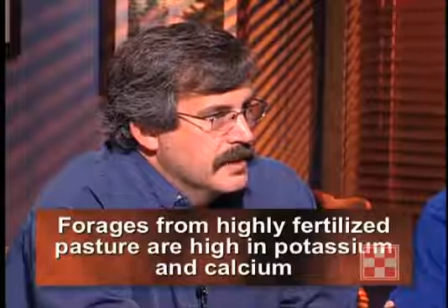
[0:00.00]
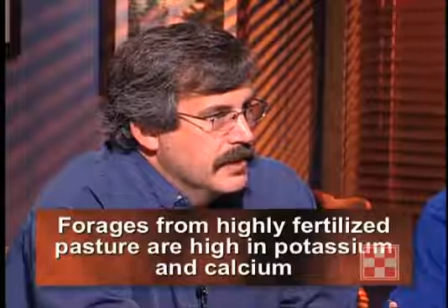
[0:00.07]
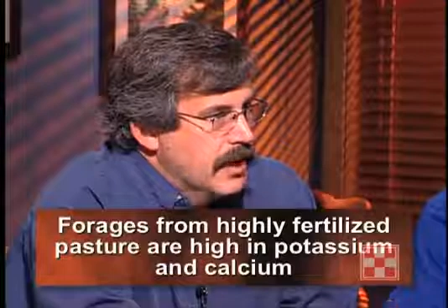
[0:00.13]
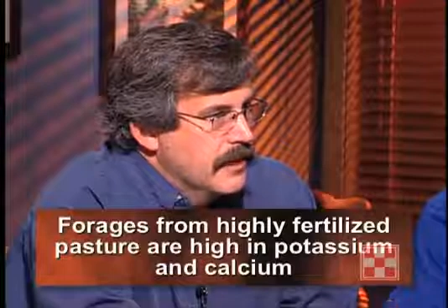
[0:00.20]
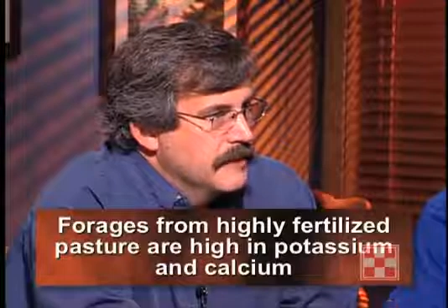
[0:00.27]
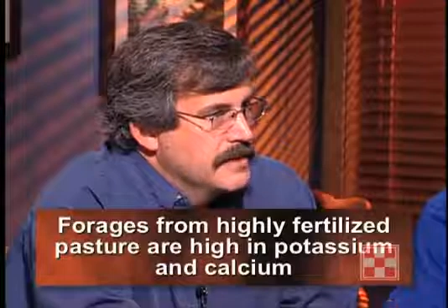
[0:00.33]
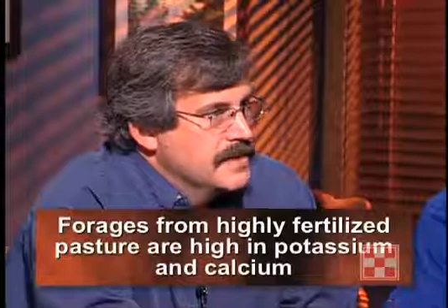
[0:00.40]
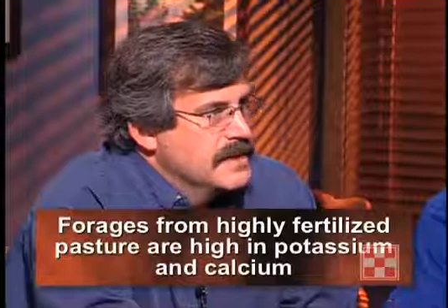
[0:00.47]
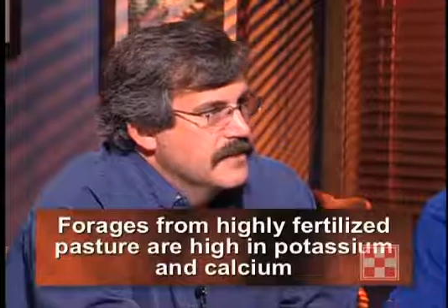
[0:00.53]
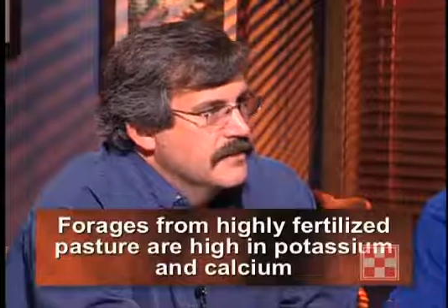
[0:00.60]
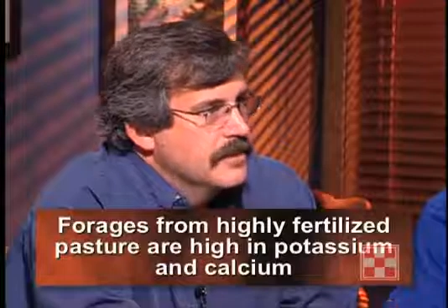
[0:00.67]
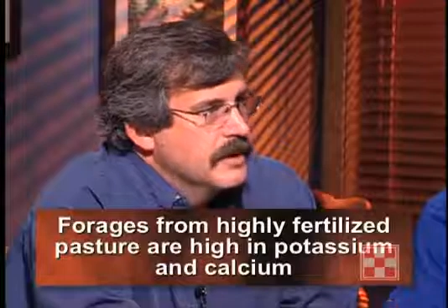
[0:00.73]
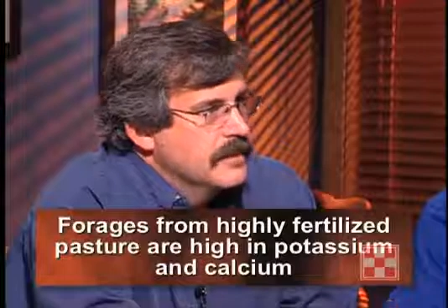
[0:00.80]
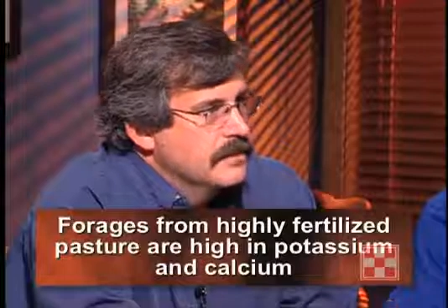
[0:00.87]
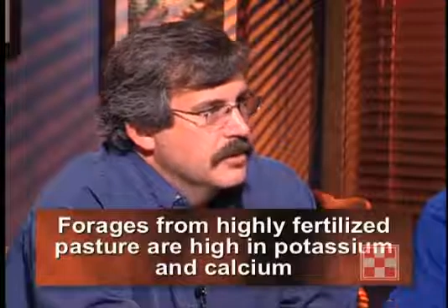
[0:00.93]
been harvested
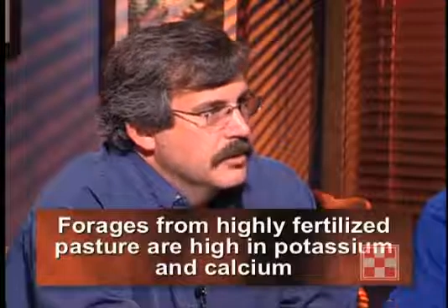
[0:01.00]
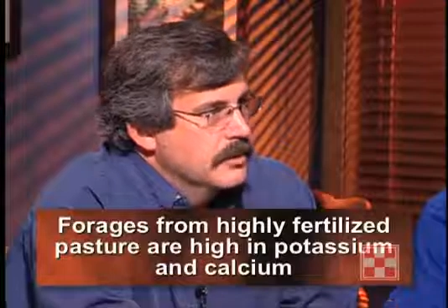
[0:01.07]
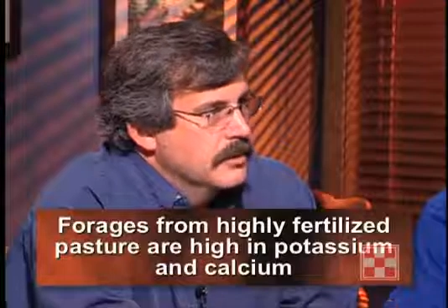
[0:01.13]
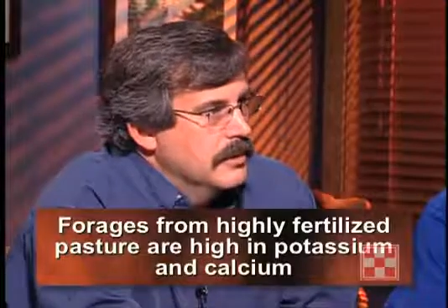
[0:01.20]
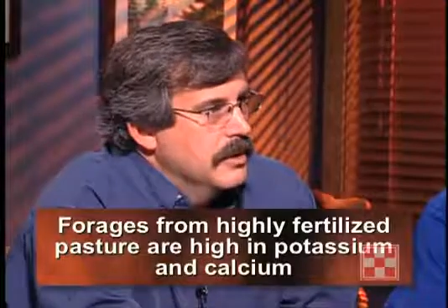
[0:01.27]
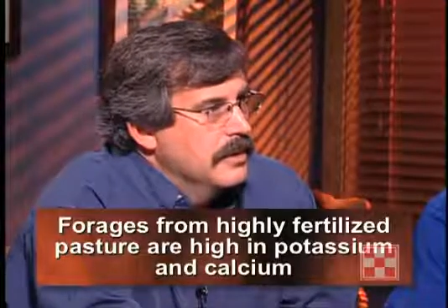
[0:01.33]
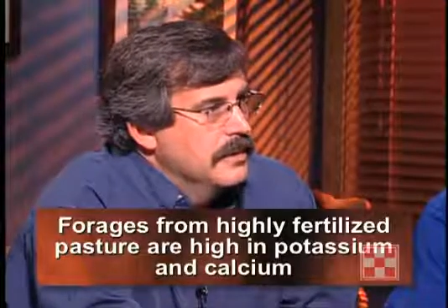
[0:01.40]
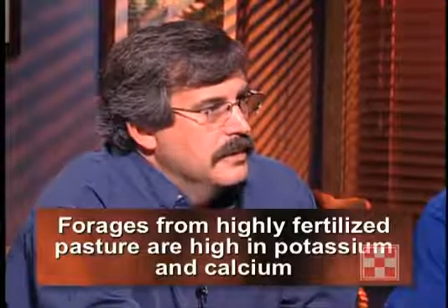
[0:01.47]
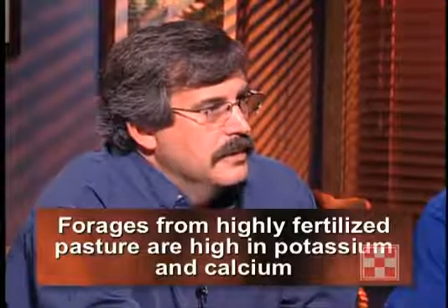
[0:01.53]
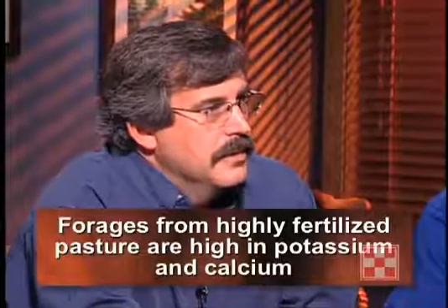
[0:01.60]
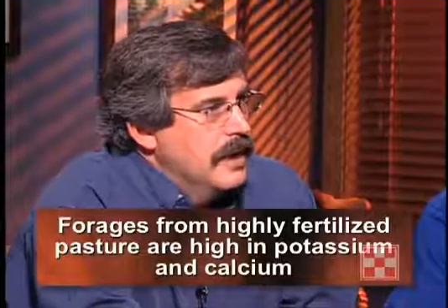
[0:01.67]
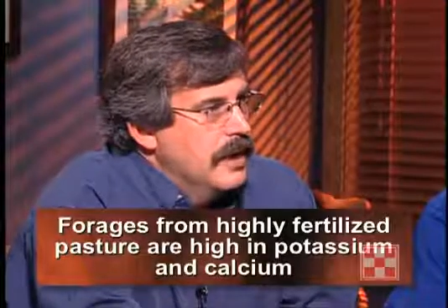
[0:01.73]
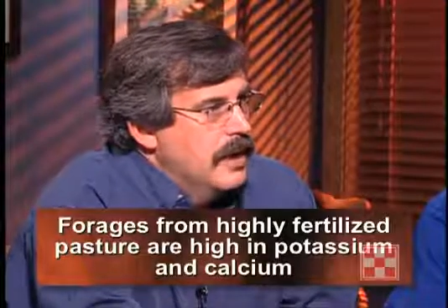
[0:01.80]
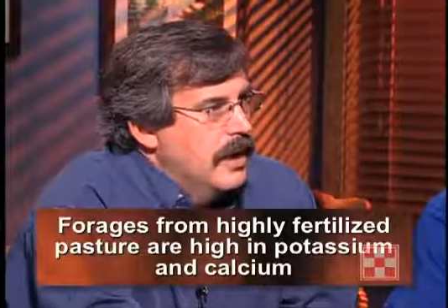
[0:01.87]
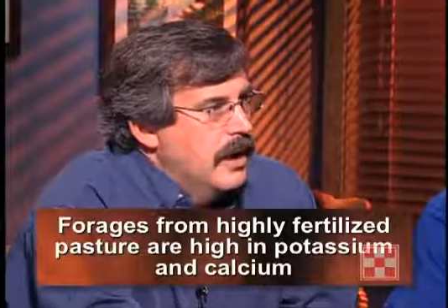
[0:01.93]
from or
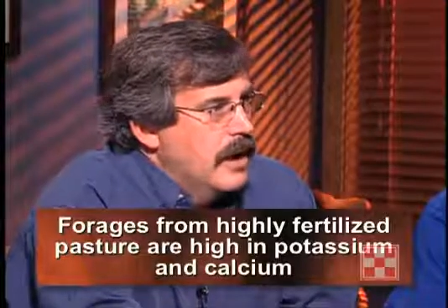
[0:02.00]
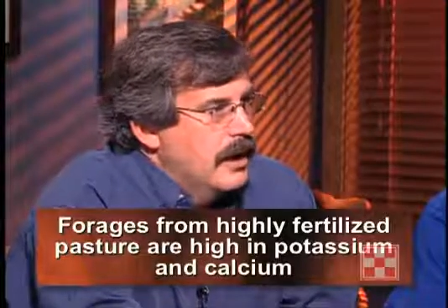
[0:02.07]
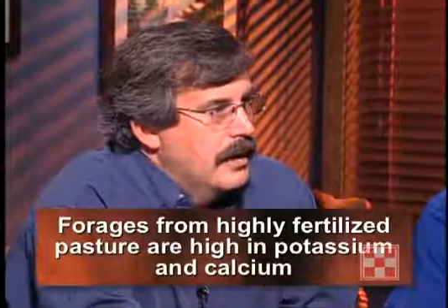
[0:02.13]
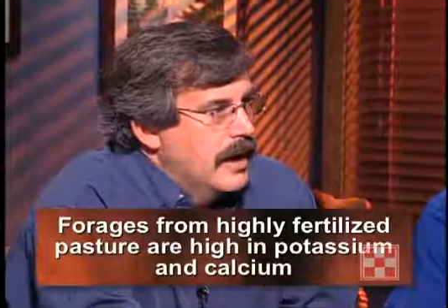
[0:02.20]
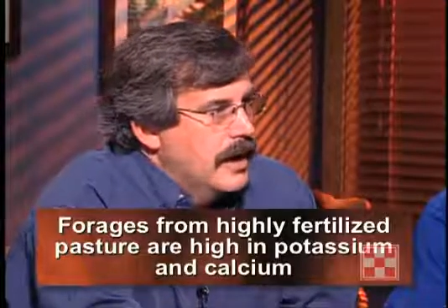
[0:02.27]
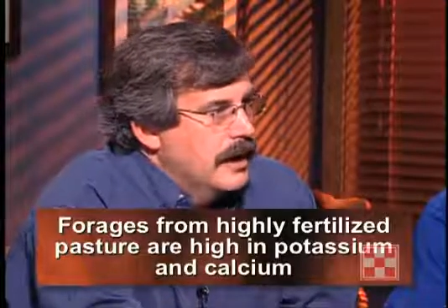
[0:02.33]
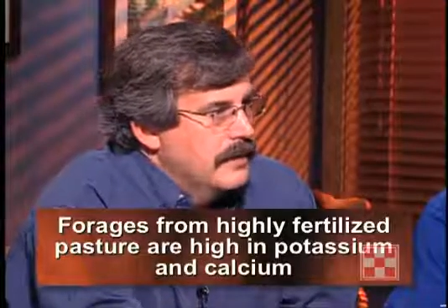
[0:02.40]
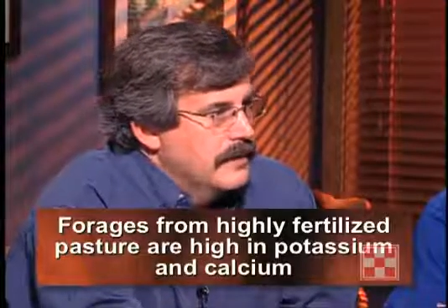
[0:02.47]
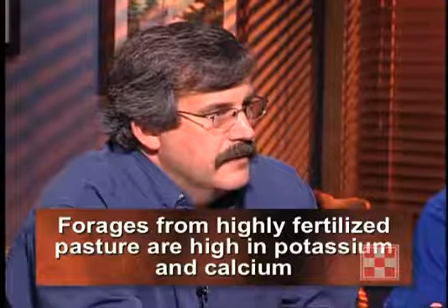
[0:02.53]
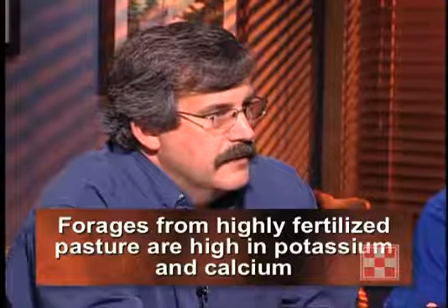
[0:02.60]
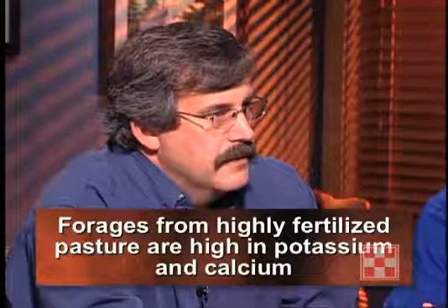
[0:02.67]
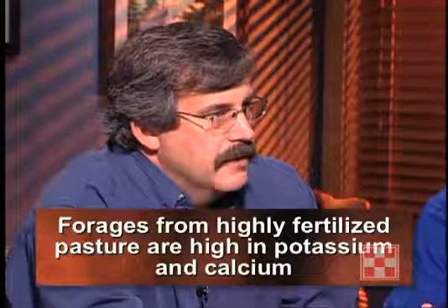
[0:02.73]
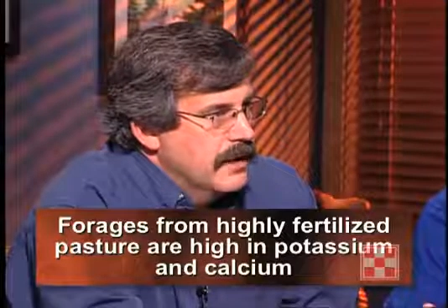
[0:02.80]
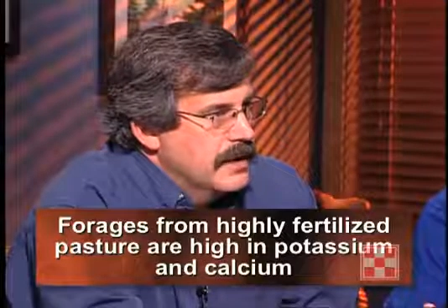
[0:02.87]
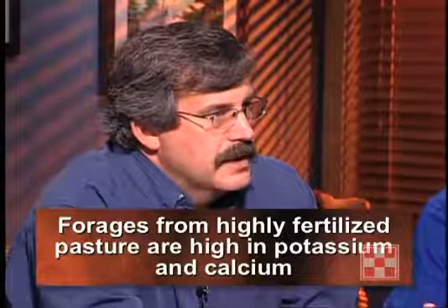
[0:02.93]
grown on highly
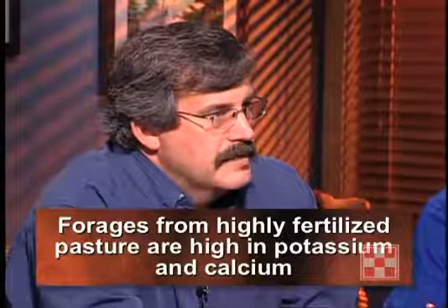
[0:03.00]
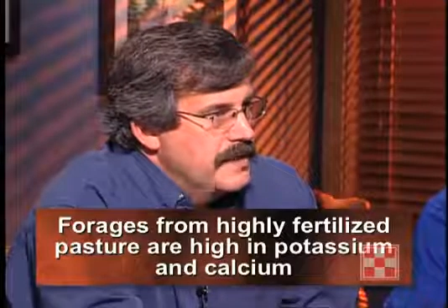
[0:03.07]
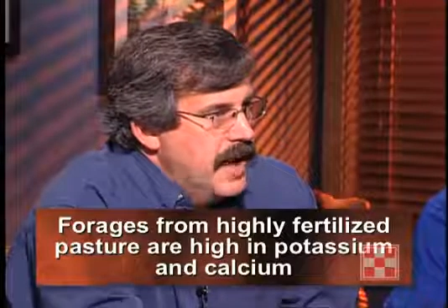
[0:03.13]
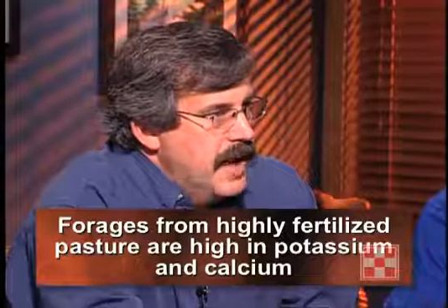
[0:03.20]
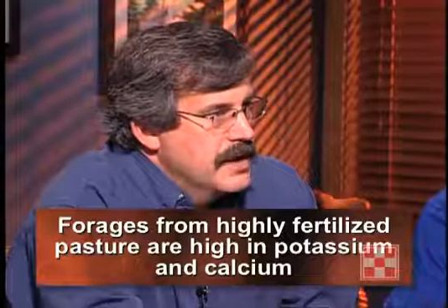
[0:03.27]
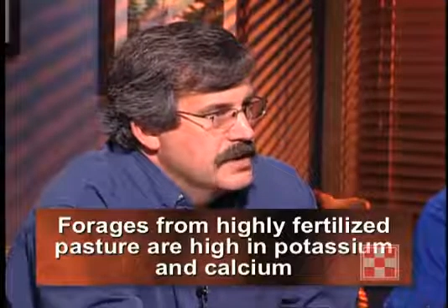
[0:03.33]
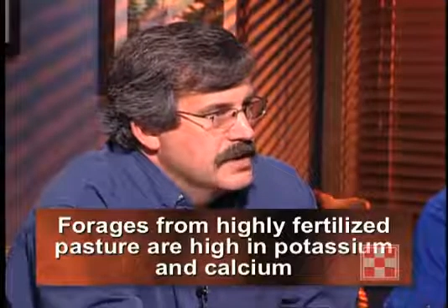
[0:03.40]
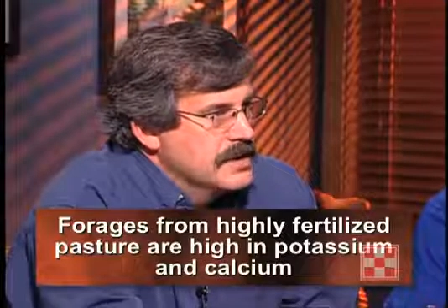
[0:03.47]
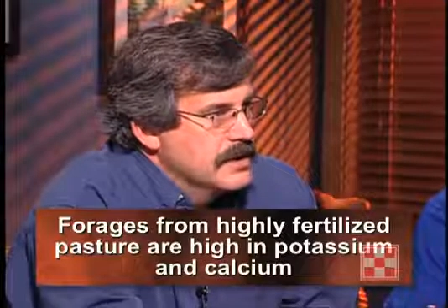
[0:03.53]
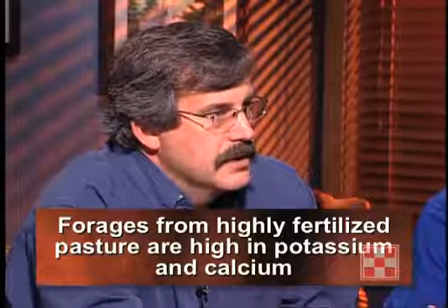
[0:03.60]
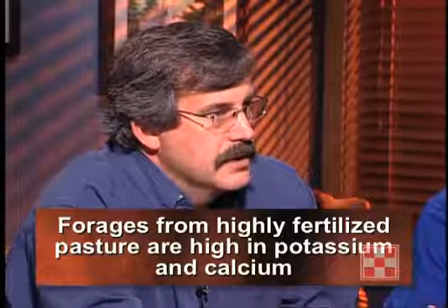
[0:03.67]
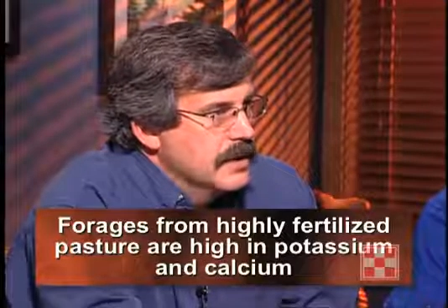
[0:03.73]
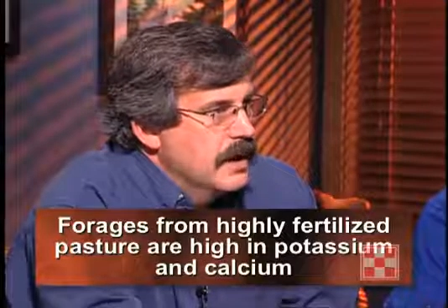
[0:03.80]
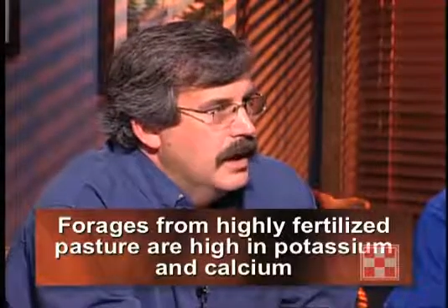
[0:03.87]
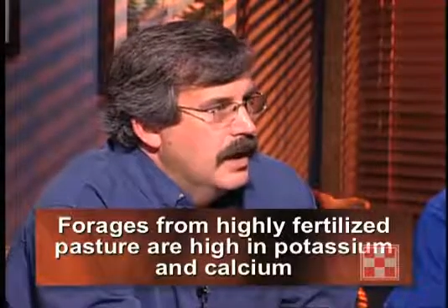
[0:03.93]
fertilized
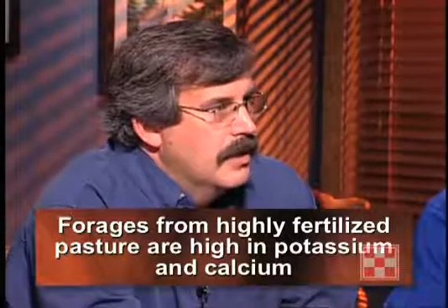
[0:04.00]
pasture